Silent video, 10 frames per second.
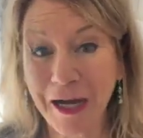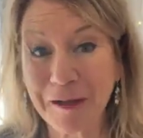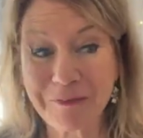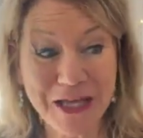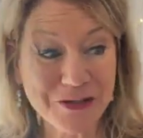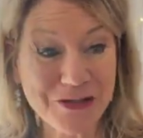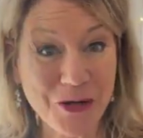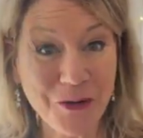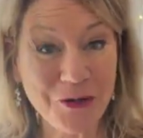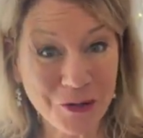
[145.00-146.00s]
And
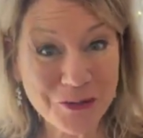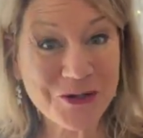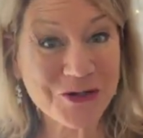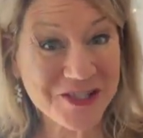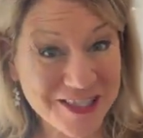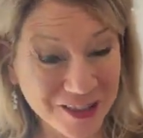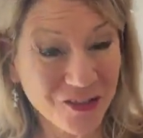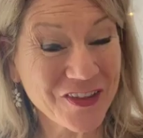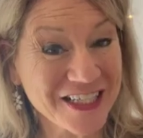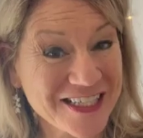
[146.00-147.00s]
so those are still
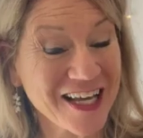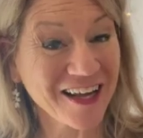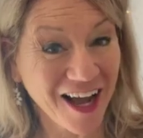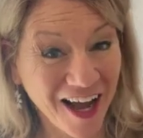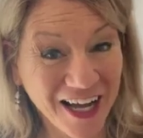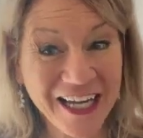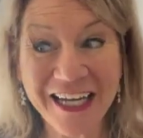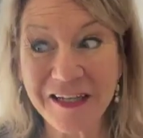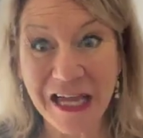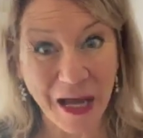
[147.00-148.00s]
things that
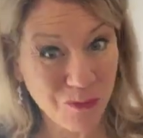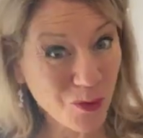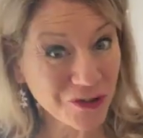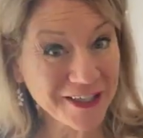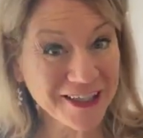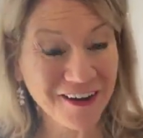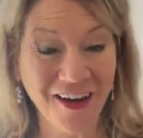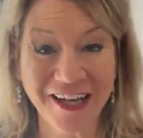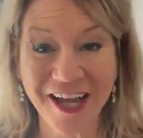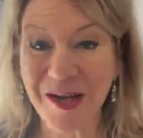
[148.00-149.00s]
I am working
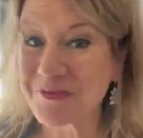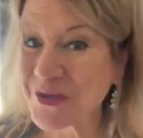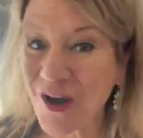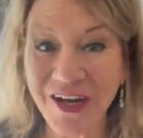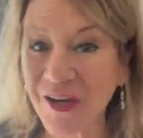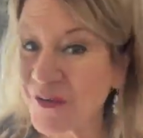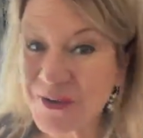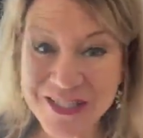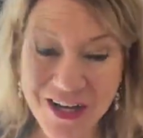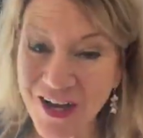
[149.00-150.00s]
on. I'm not
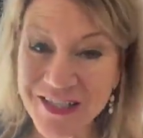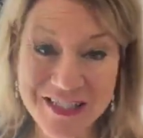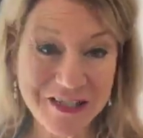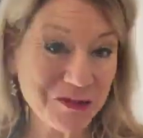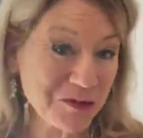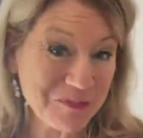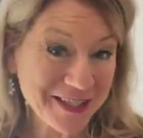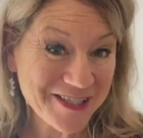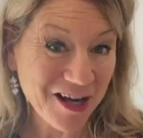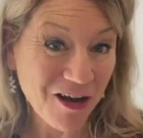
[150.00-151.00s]
always honest, even with
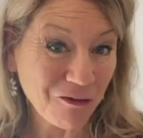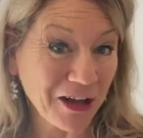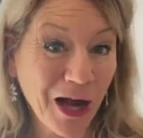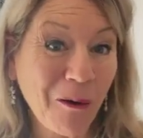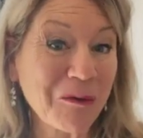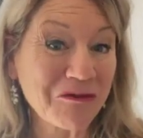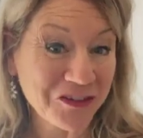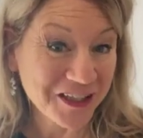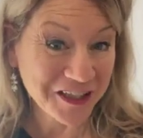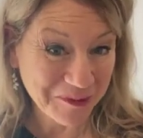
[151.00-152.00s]
myself, how I'm
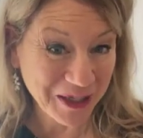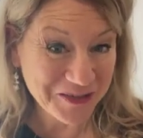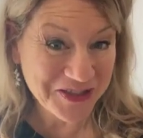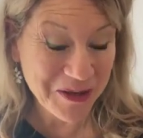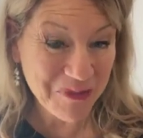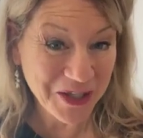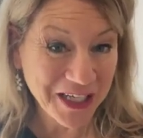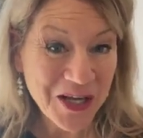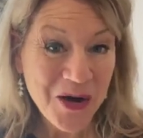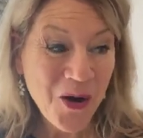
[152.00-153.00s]
feeling about
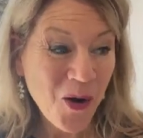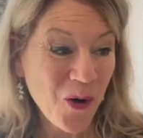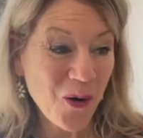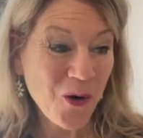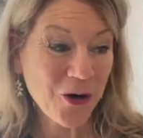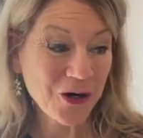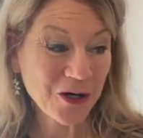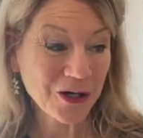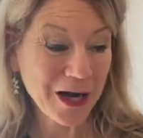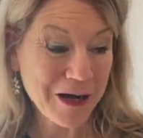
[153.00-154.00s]
something,
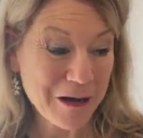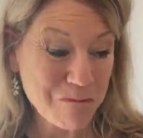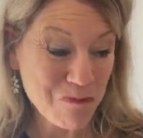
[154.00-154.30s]
or